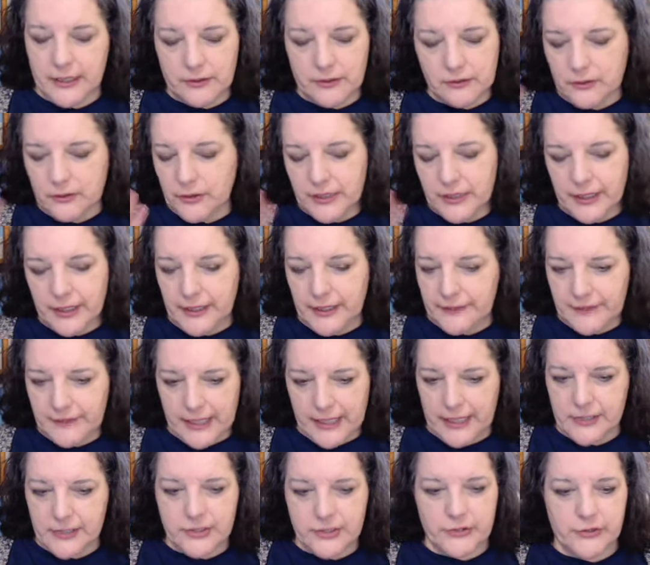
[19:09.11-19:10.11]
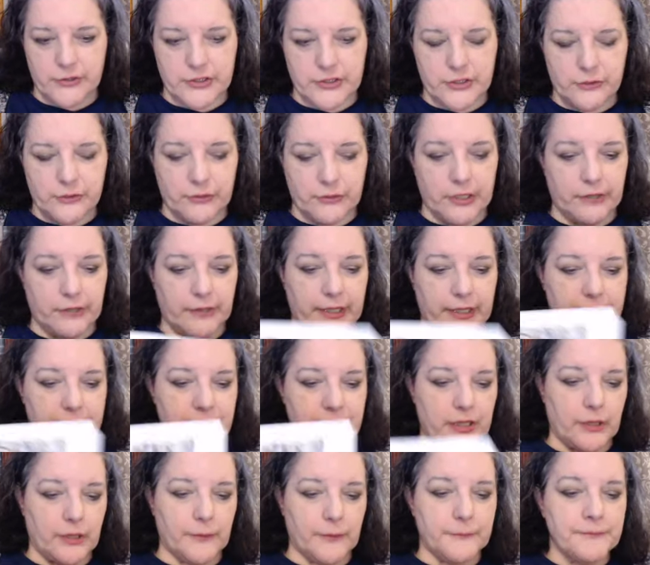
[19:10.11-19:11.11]
Looking at that is just triggering.
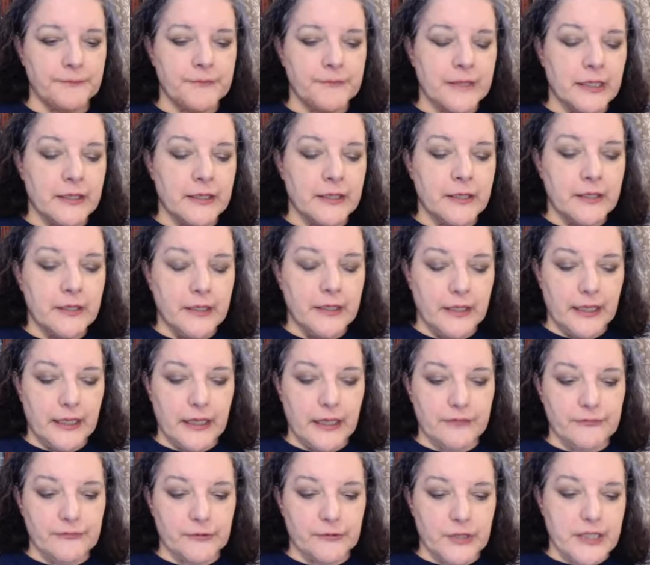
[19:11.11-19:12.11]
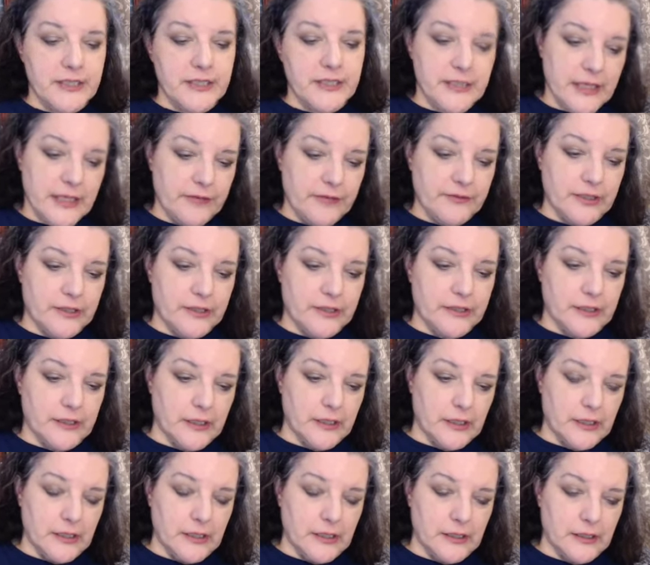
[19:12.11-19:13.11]
So F47,
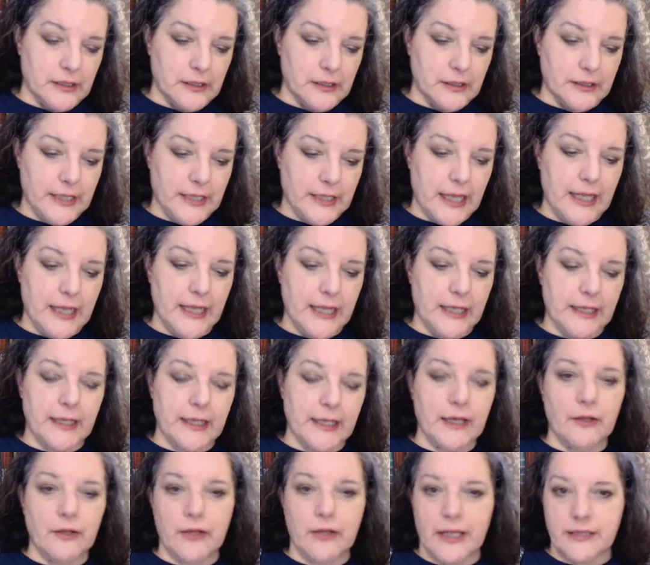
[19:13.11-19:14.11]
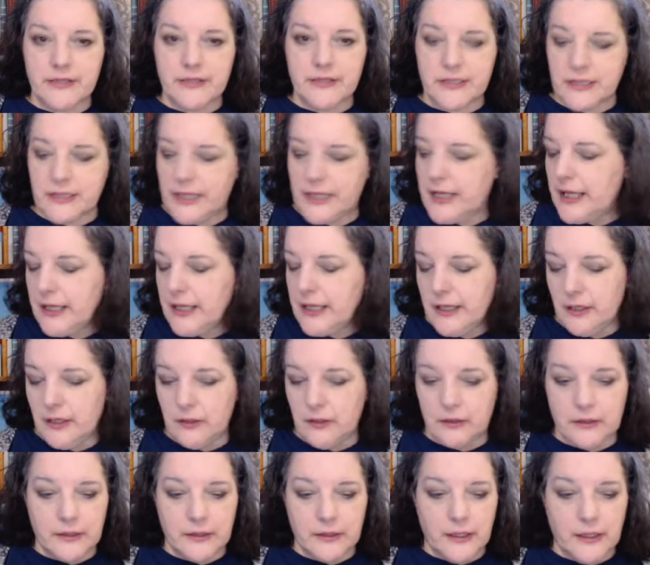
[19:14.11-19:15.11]
KAL, and
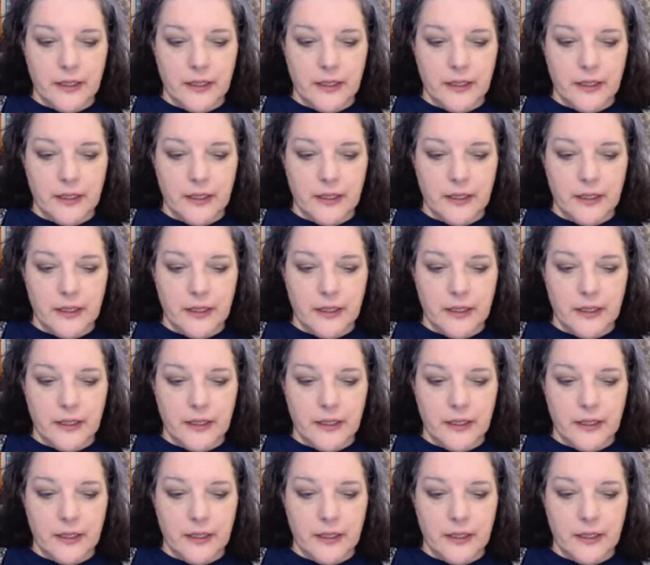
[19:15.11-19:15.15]
CAL.